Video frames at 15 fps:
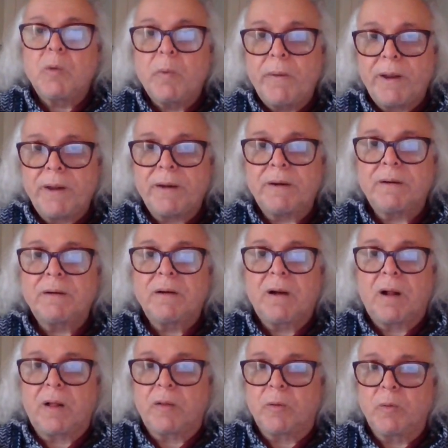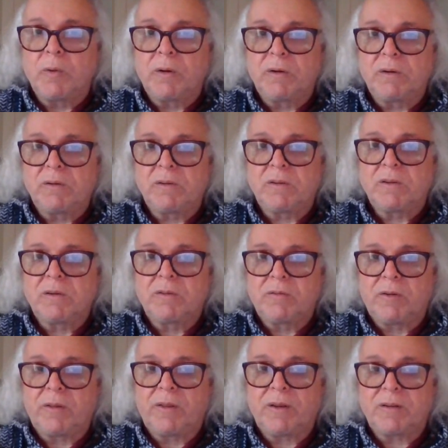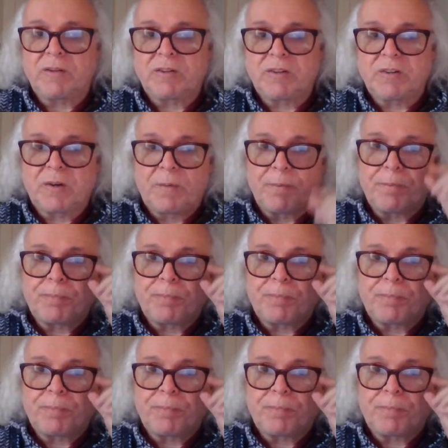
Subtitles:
Where are the words for this?